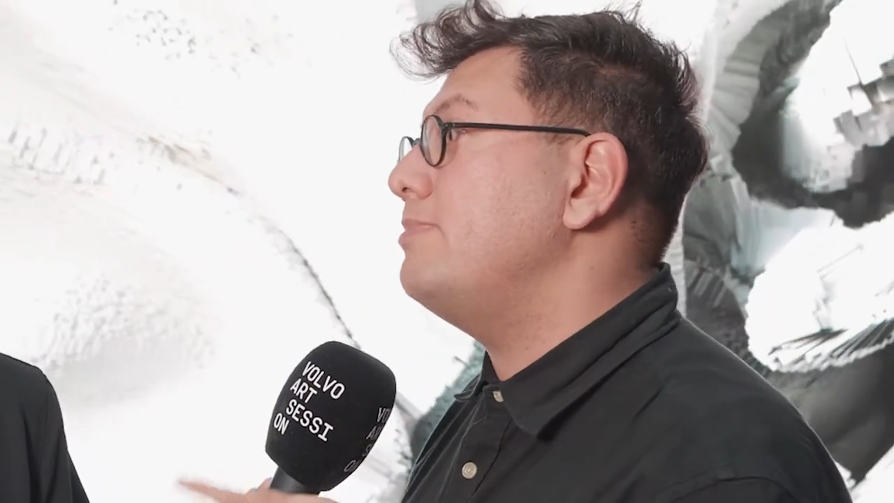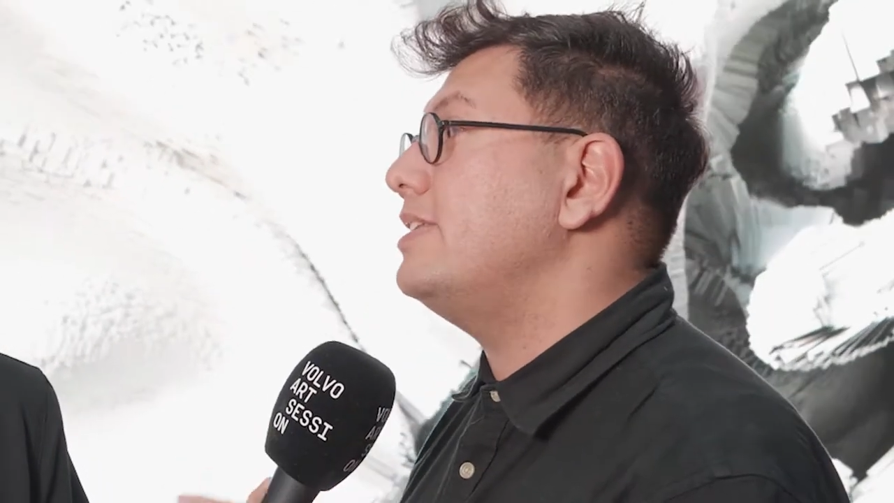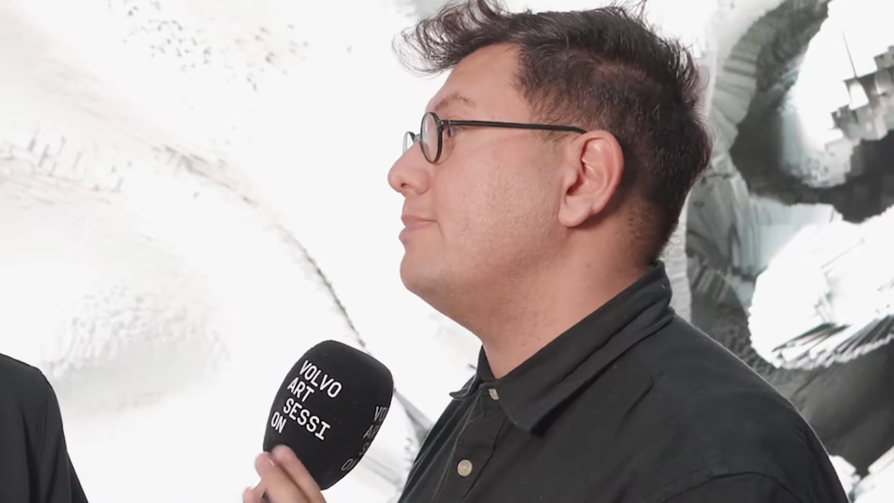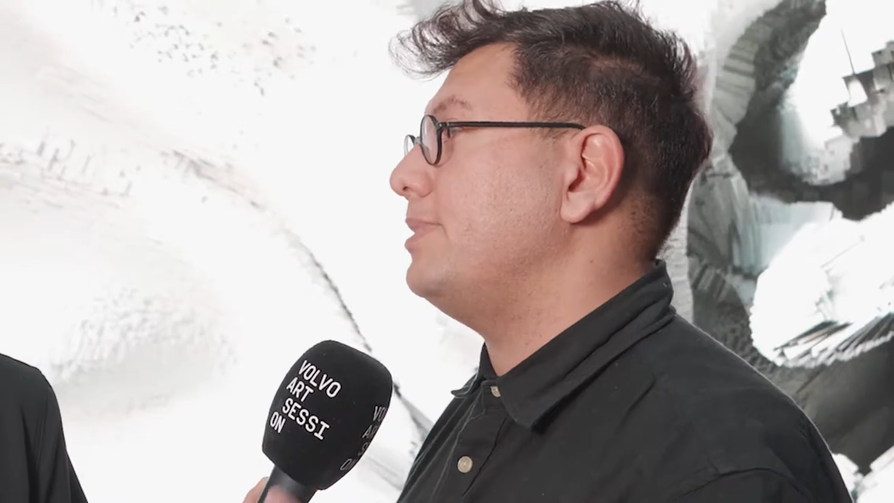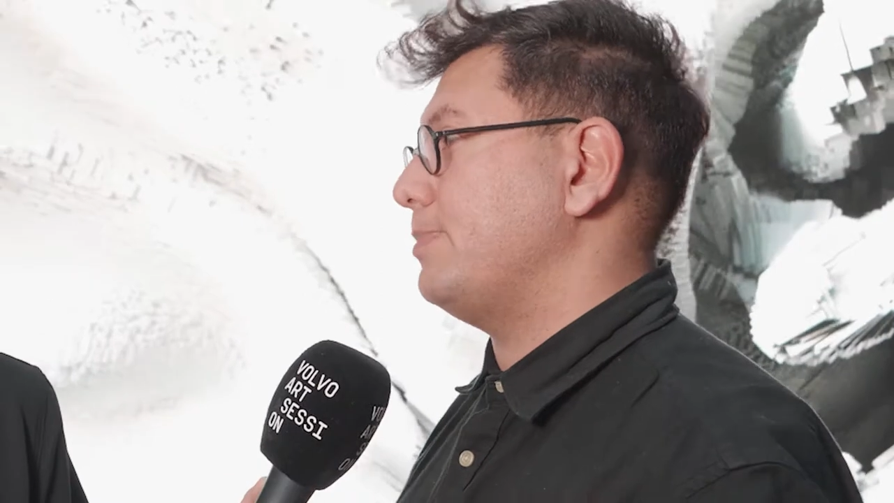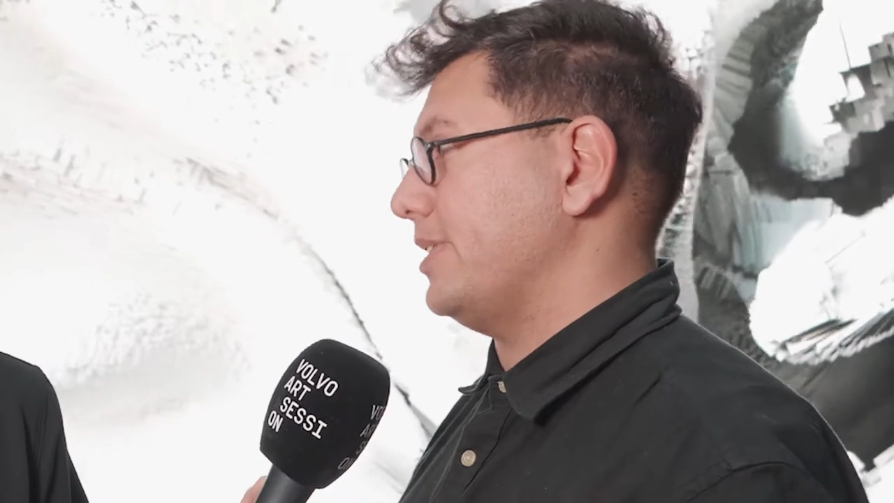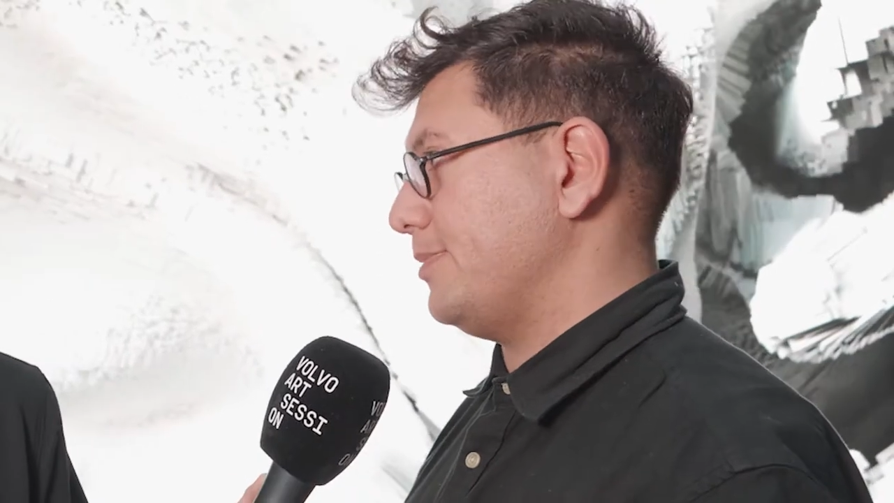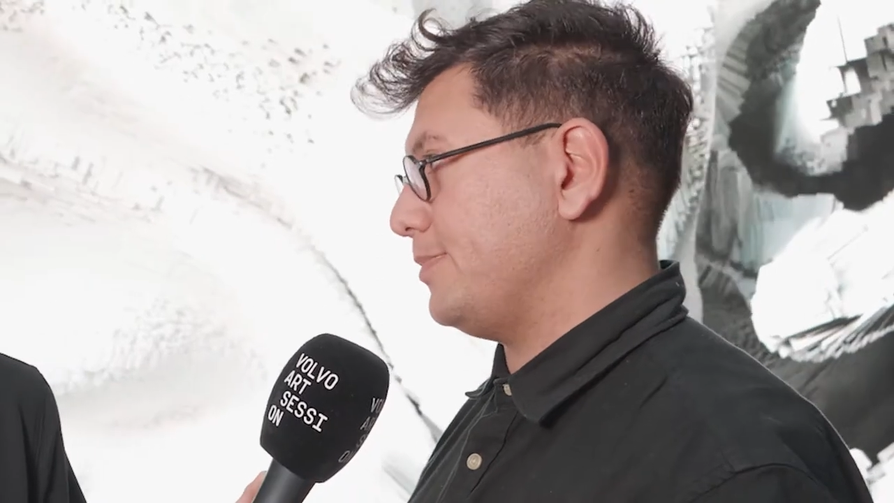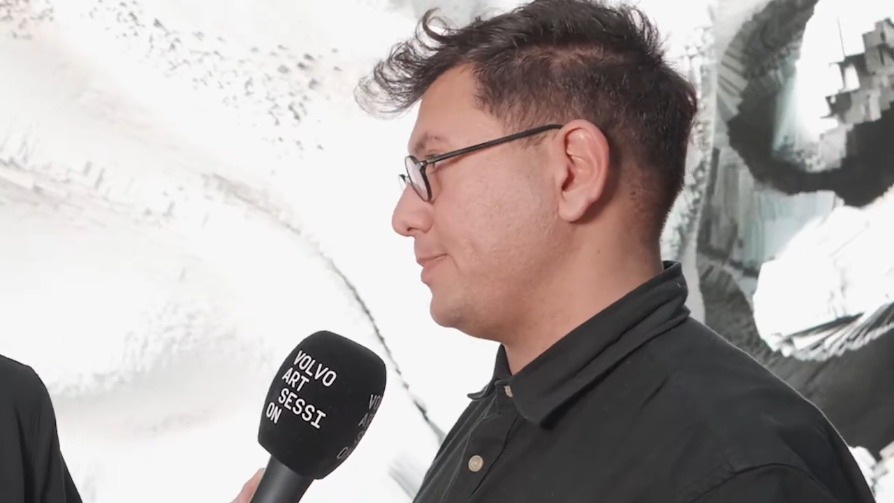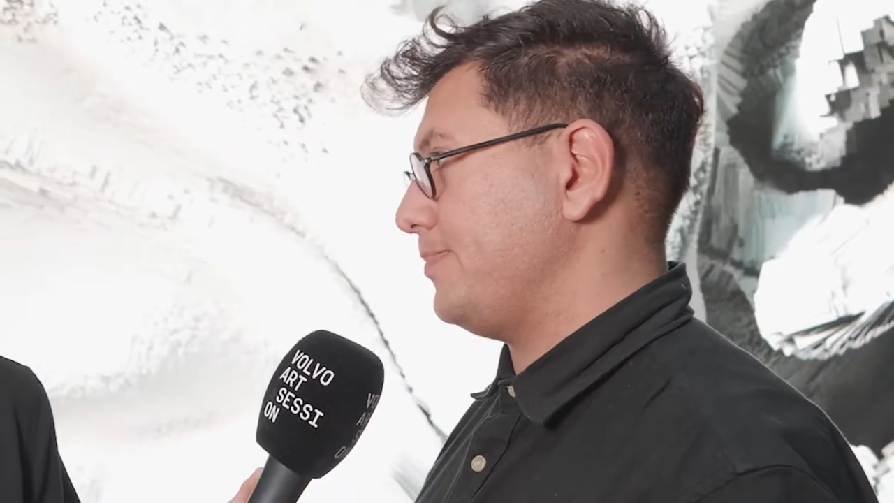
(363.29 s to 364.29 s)
million people.
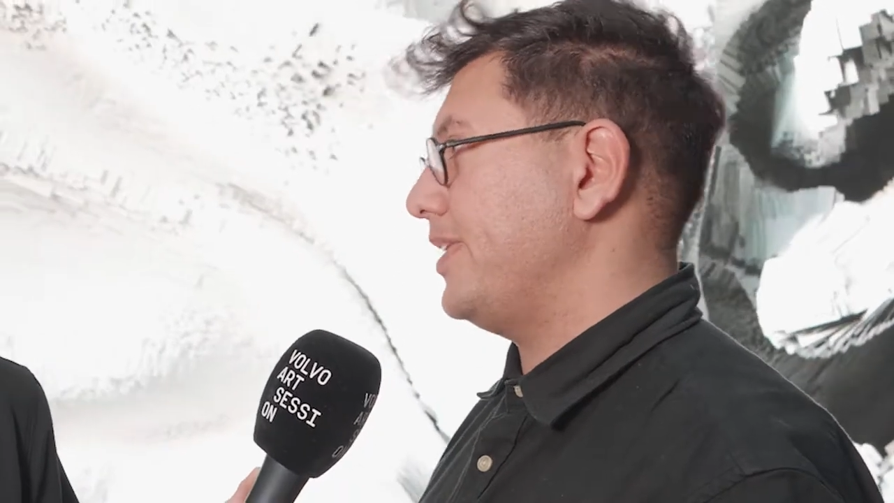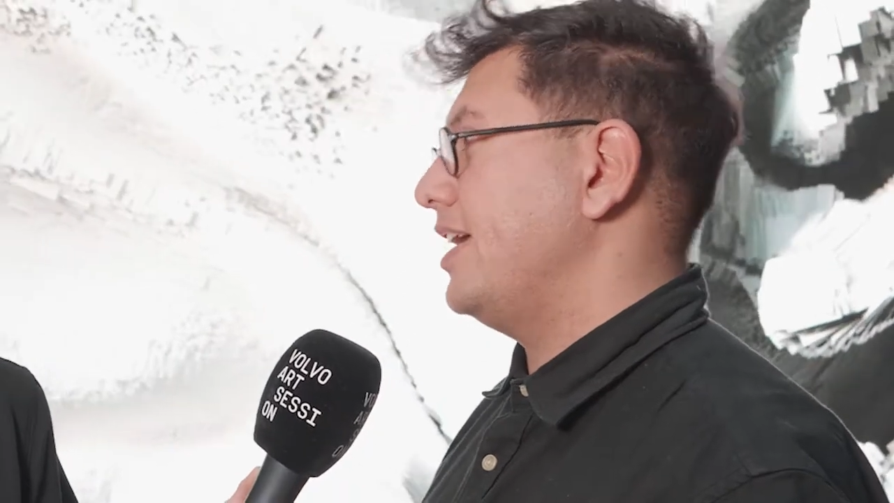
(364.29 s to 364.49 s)
Wow.